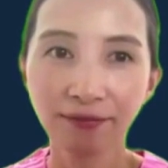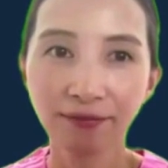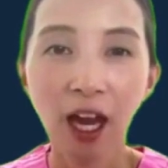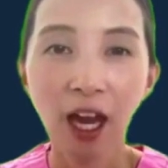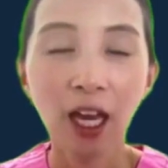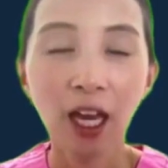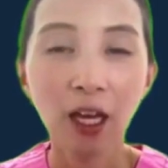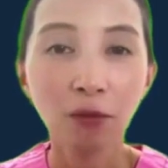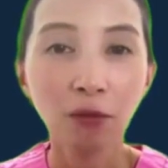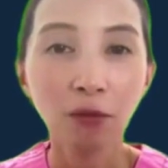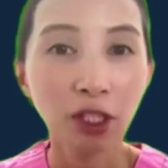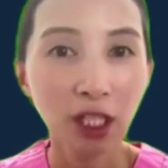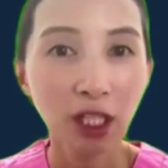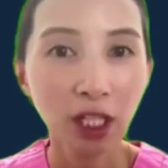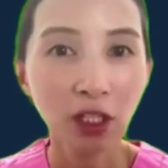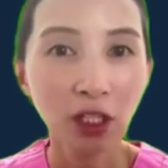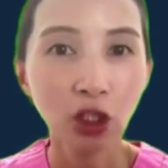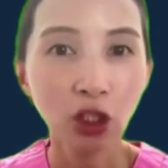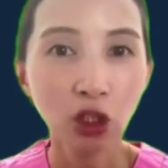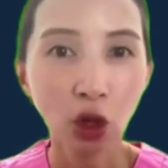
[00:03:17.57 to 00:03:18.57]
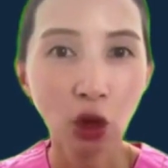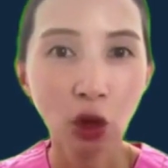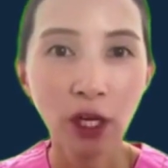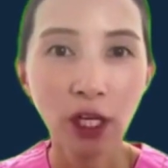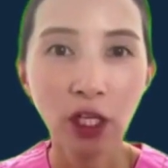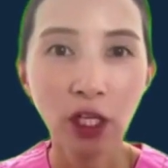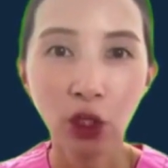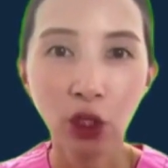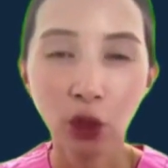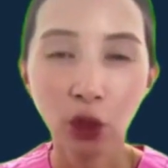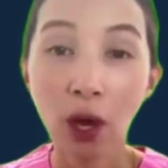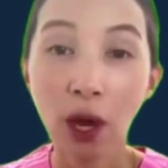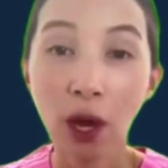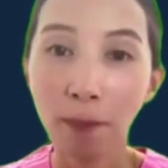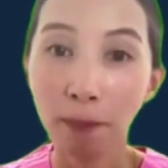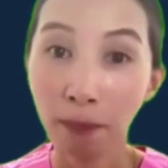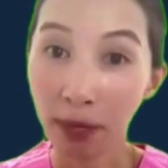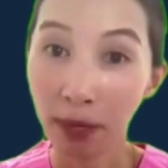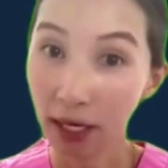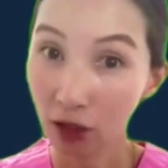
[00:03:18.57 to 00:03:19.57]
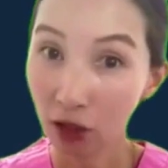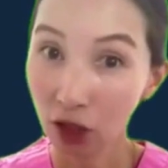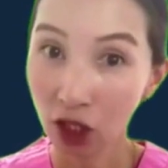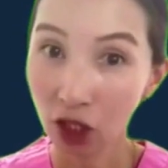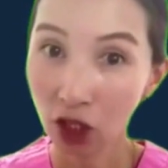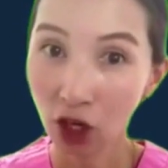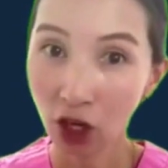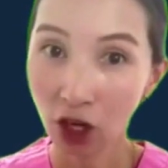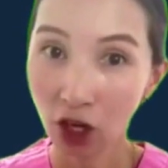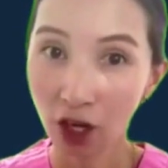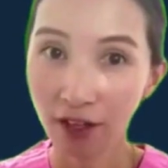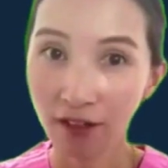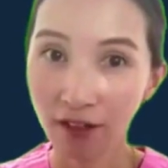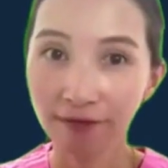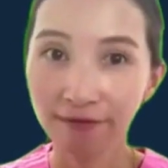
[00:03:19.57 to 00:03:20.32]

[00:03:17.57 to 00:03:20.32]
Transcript: I am just showing you a picture.